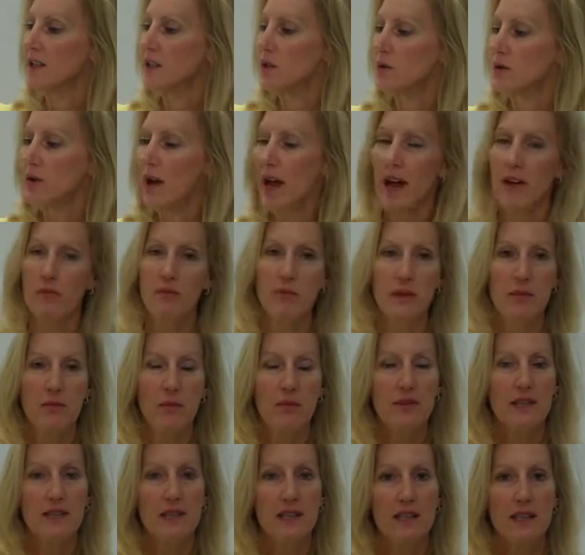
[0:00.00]
to have
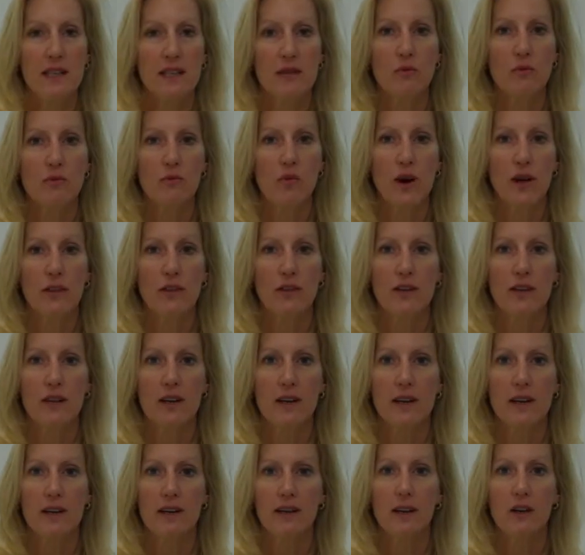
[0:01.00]
people see what
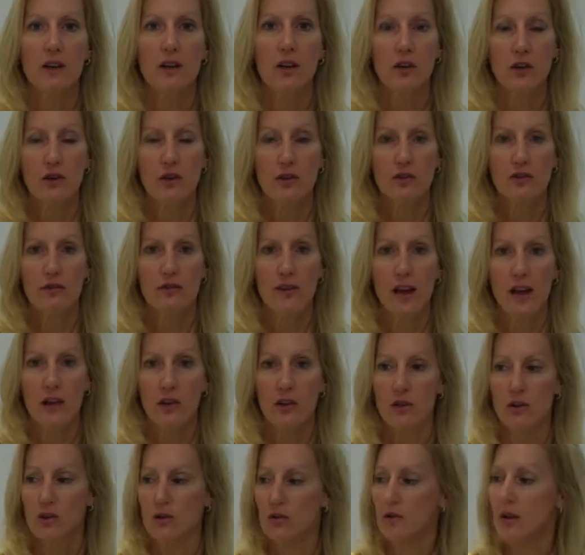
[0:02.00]
the earned
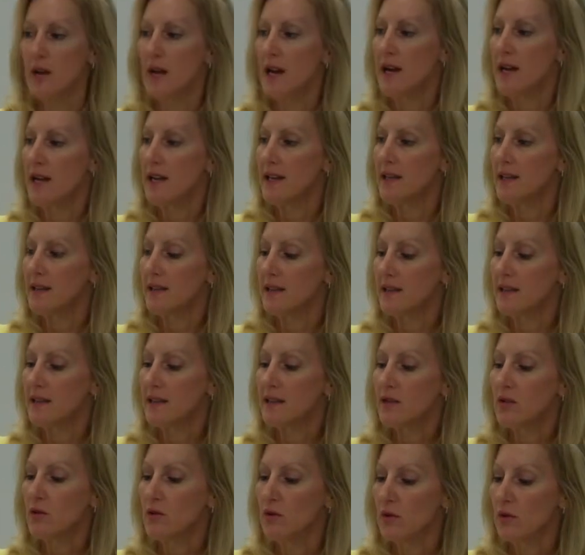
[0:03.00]
value is
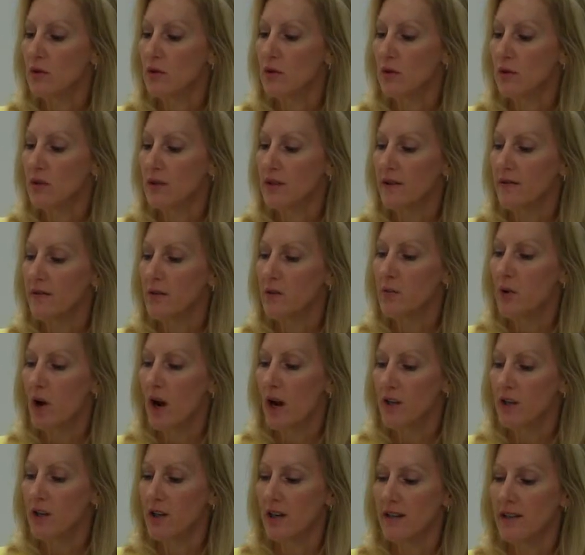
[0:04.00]
through the course of the
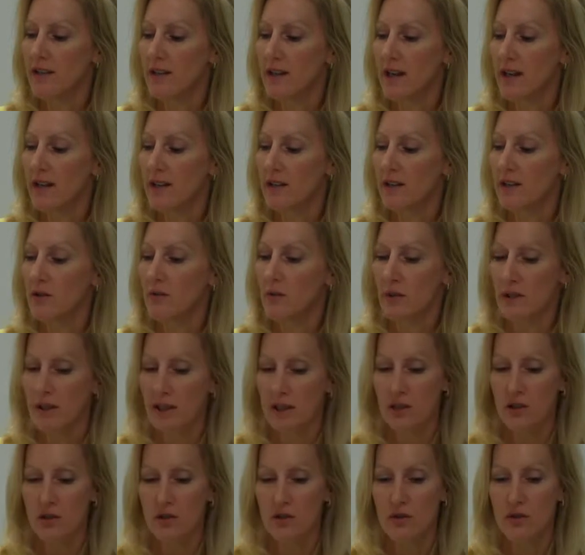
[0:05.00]
project in
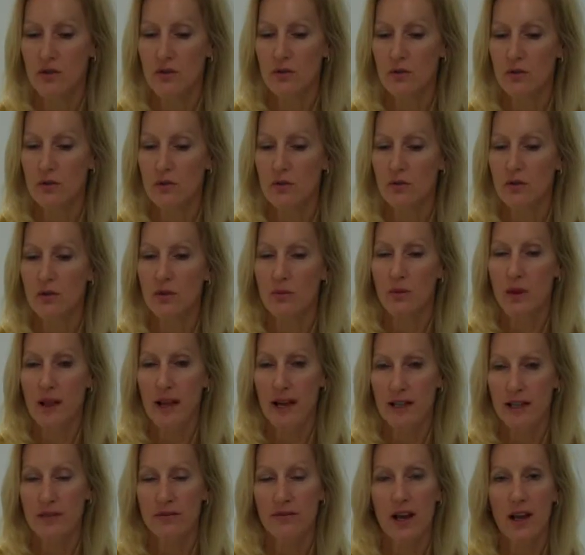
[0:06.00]
relation to the
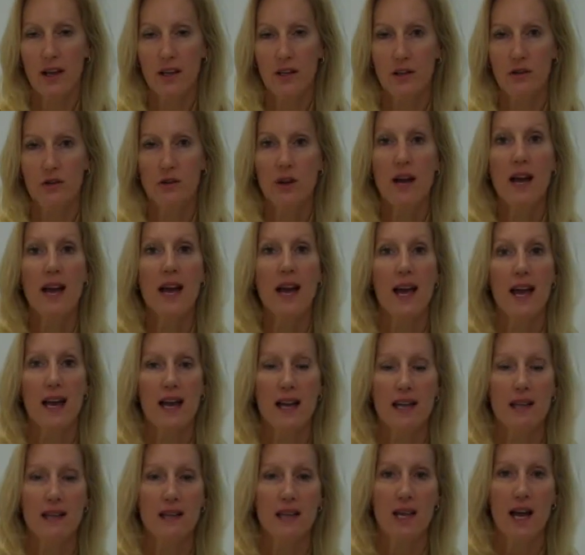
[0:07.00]
planned value
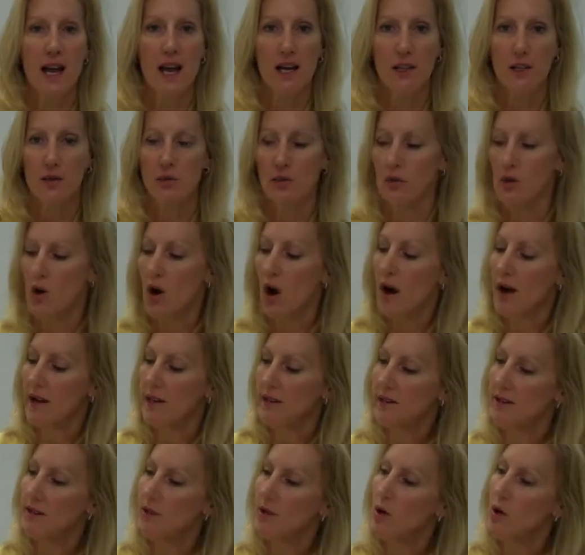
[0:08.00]
and the actual
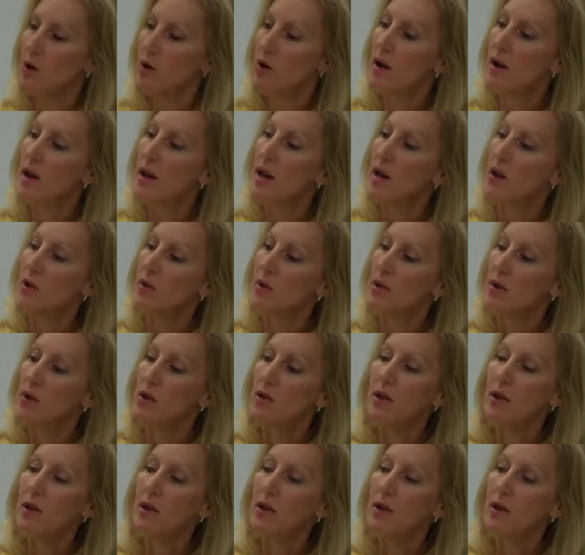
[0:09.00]
cost. So we